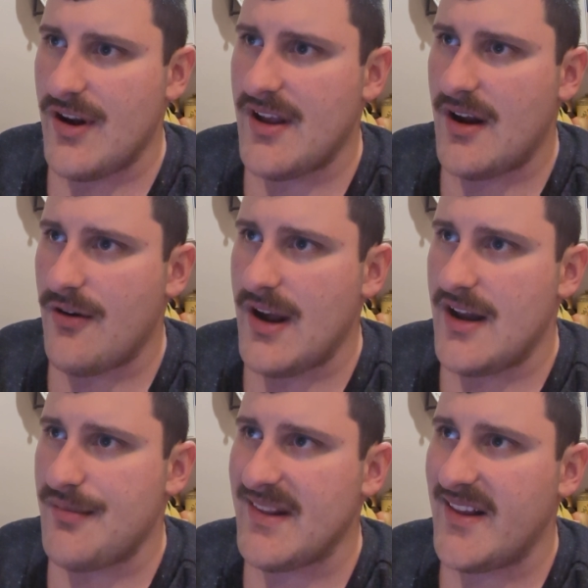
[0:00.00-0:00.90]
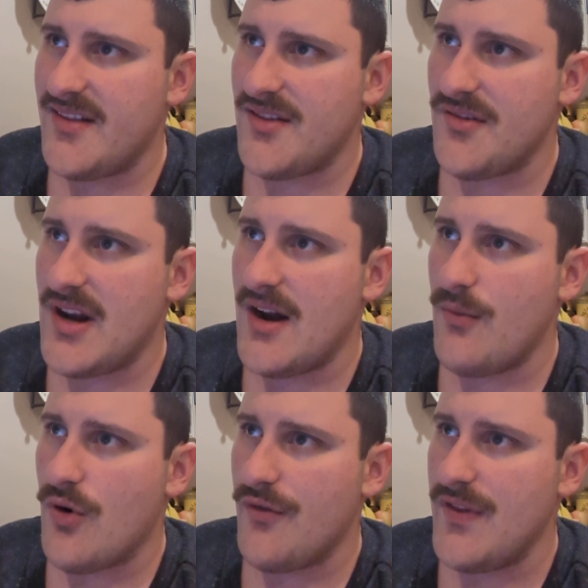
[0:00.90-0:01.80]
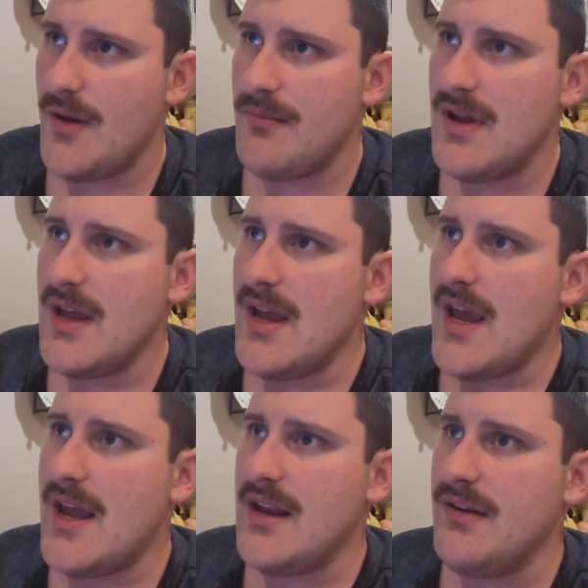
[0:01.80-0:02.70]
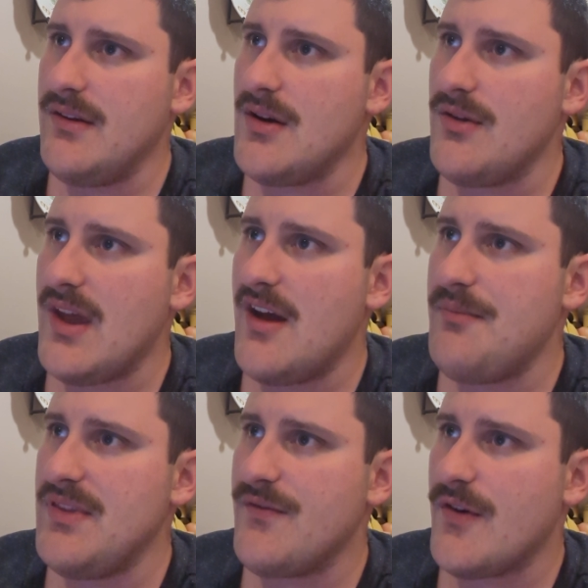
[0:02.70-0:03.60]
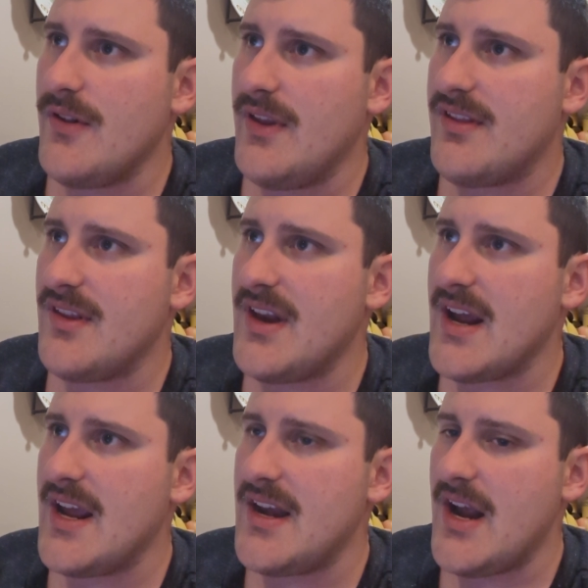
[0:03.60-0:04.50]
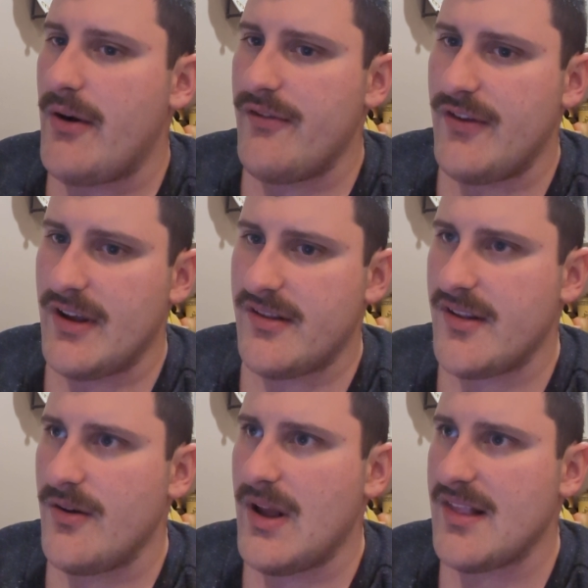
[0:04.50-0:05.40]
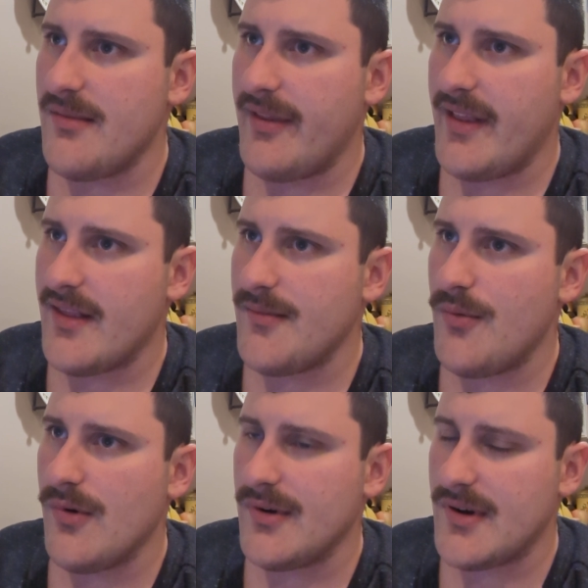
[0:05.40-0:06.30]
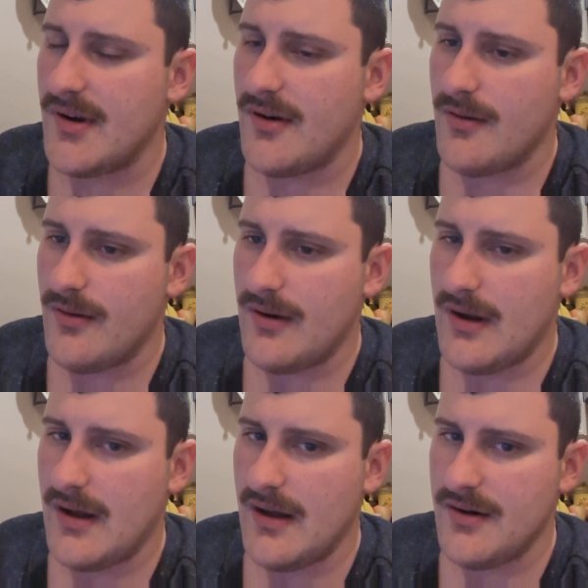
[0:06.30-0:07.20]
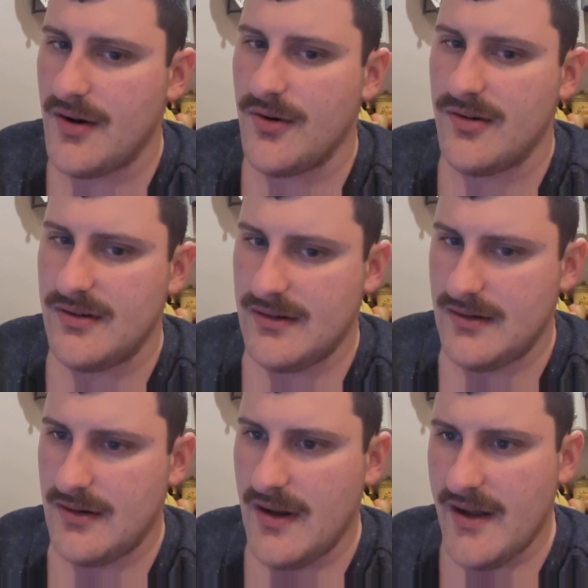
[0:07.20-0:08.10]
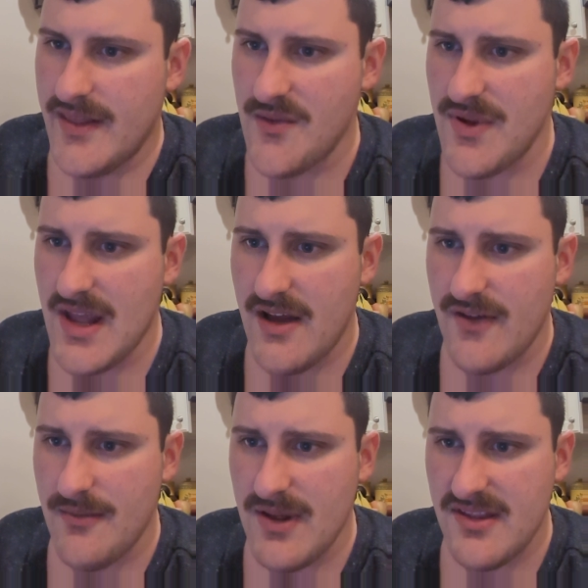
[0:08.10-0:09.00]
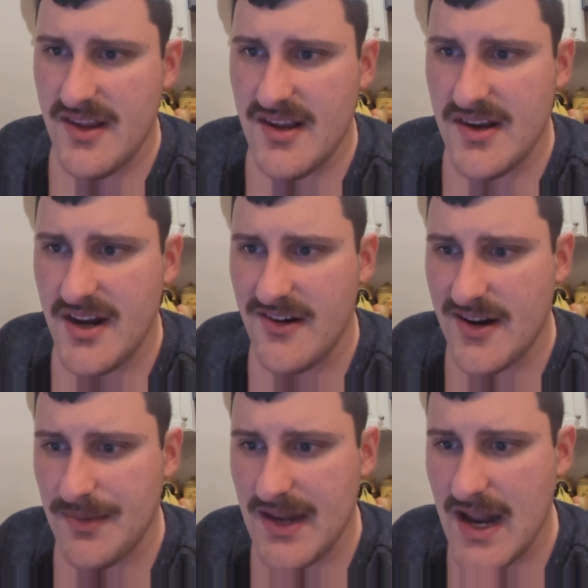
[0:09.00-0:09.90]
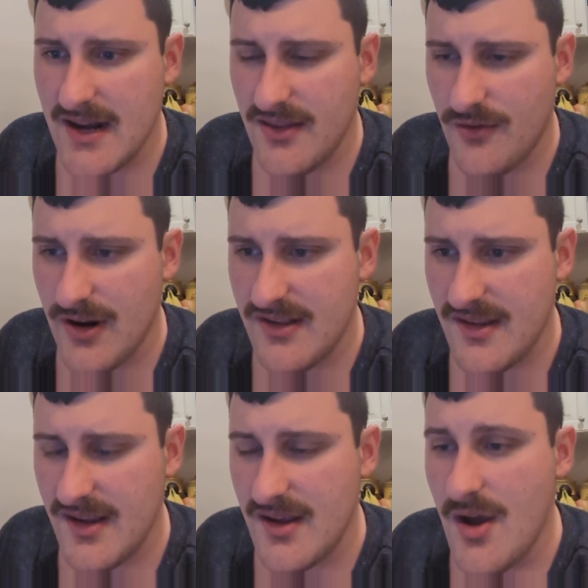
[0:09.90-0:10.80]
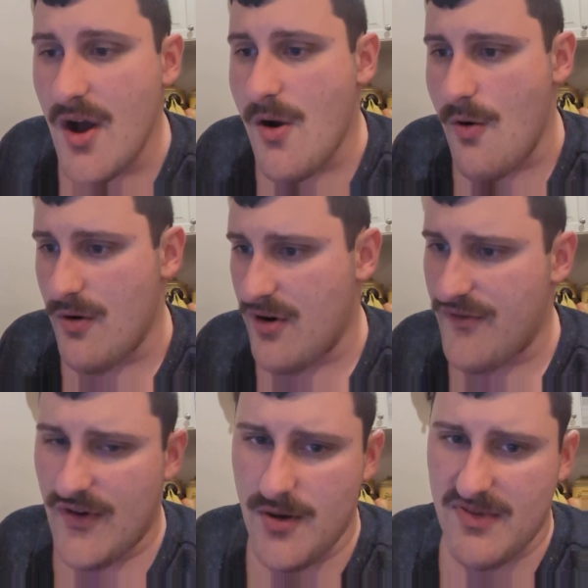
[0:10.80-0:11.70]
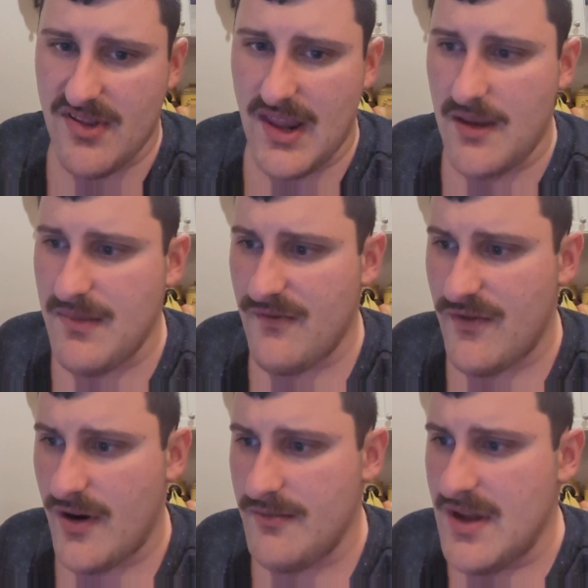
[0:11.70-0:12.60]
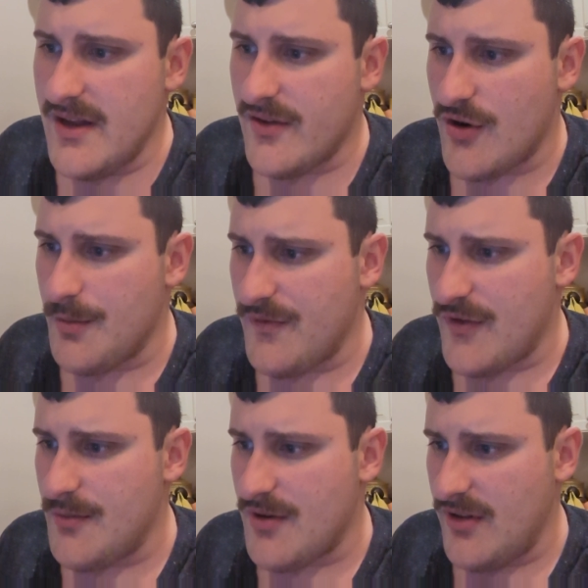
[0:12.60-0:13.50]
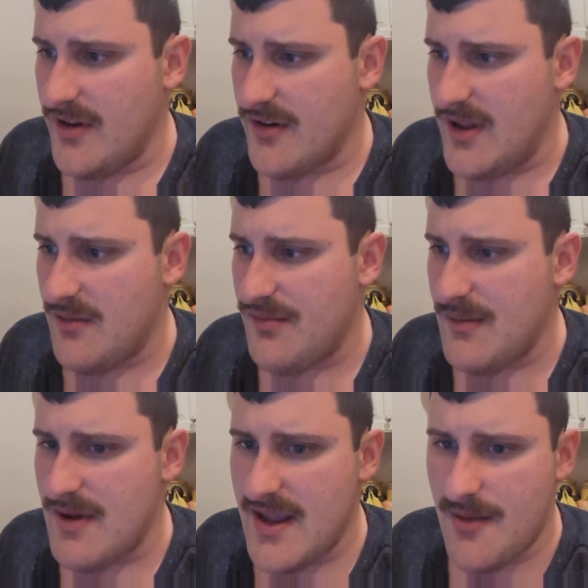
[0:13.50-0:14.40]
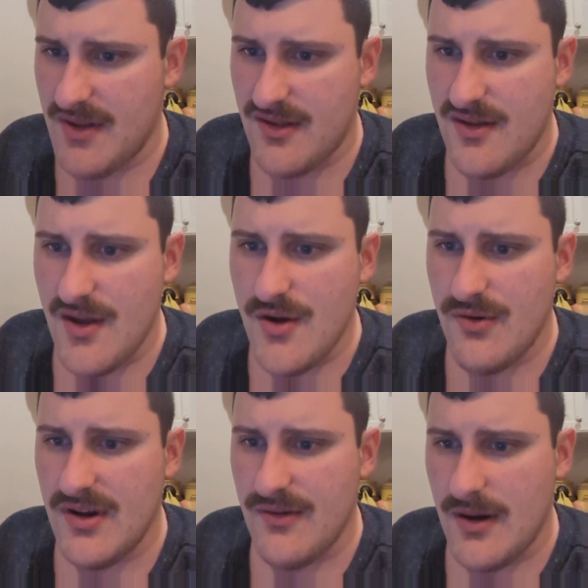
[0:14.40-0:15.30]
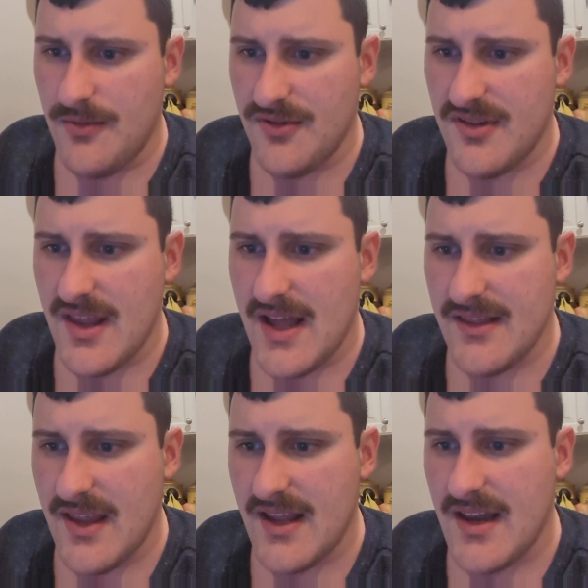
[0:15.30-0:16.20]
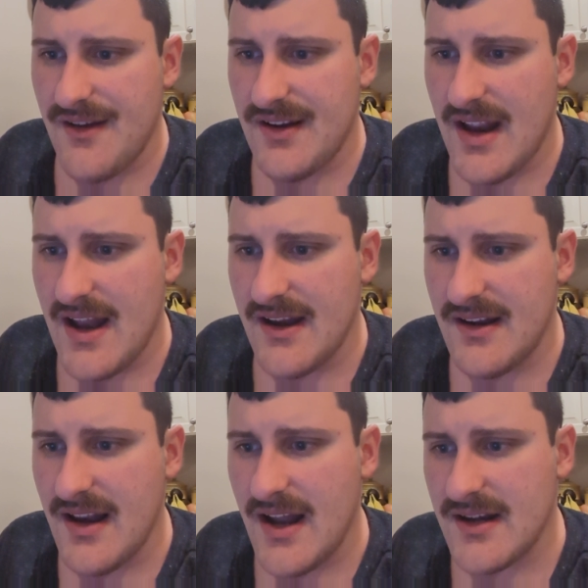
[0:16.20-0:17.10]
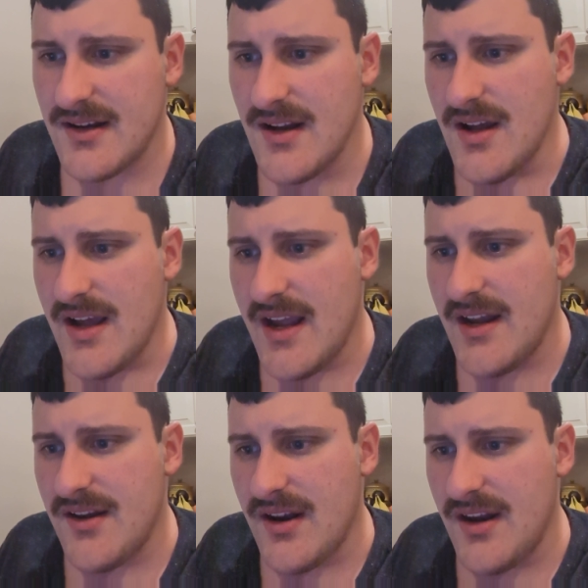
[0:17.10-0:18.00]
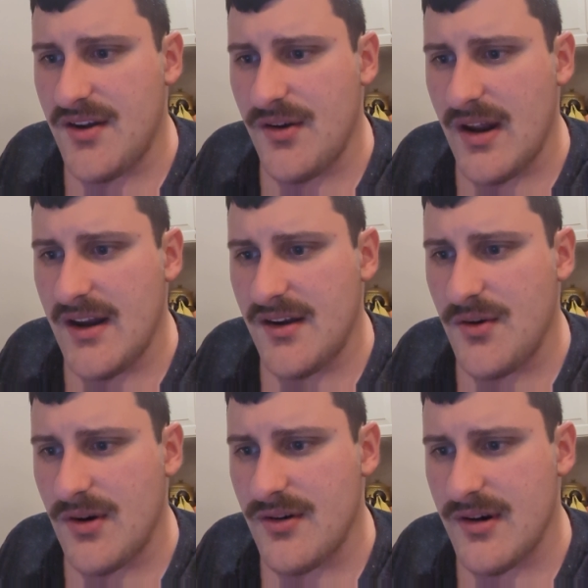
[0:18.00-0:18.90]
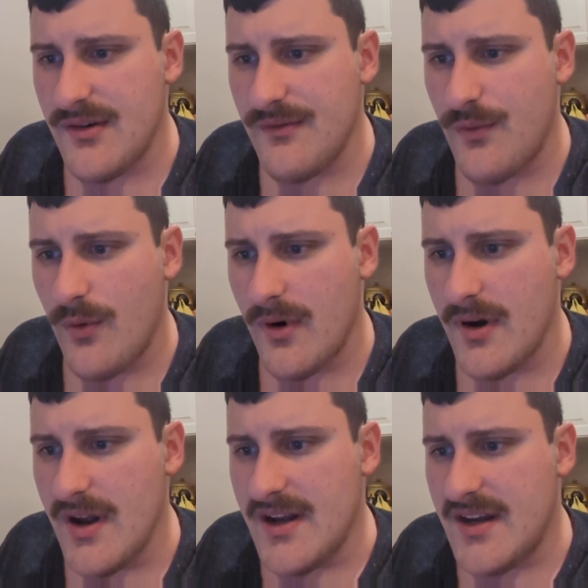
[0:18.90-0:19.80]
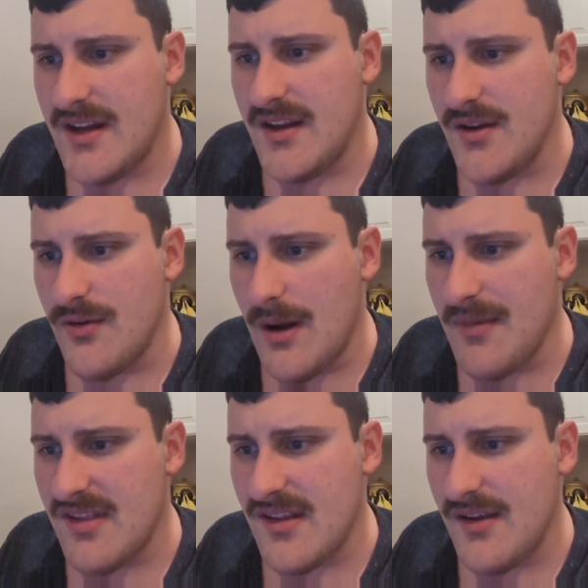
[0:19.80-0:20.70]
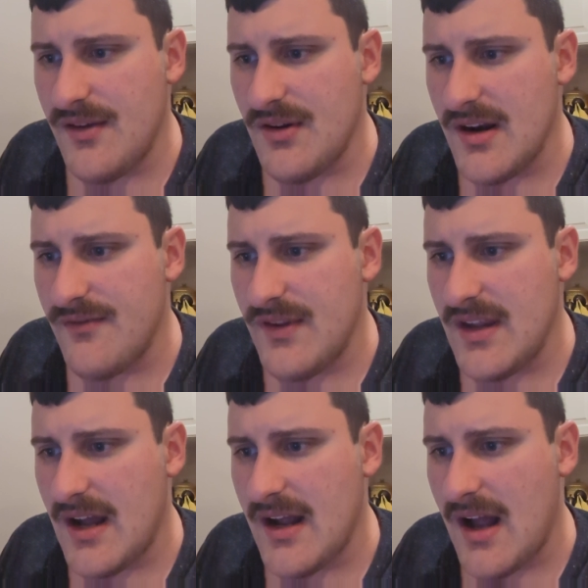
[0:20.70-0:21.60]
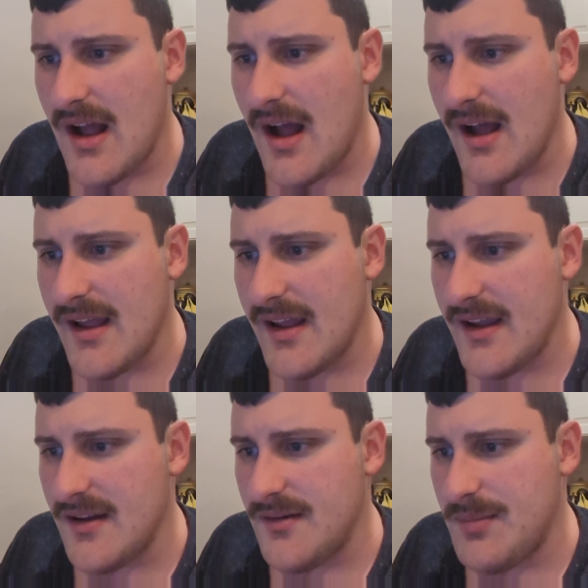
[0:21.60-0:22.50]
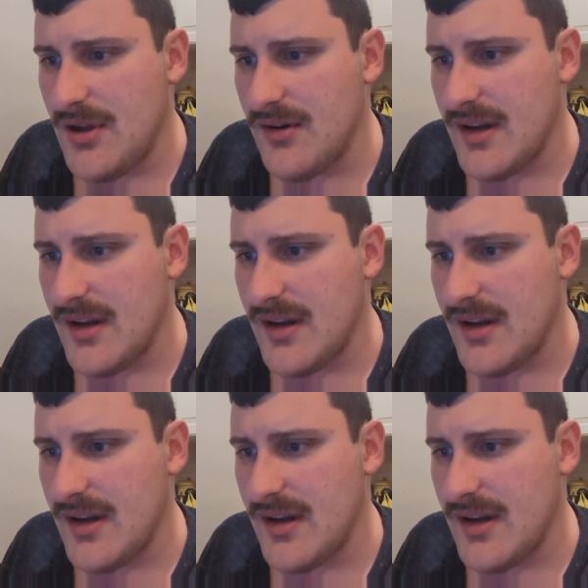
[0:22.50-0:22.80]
Iran, especially since they're not at war with them. And they have been for at least a decade now, I think. So that's something that's important to note. Then we have MSC container ship attacked in the Red Sea. Owner confirms a statement from the group confirmed earlier claims made by Yemen's Houthi rebels that they had attacked 8204 TEU MSC United VIII 8 built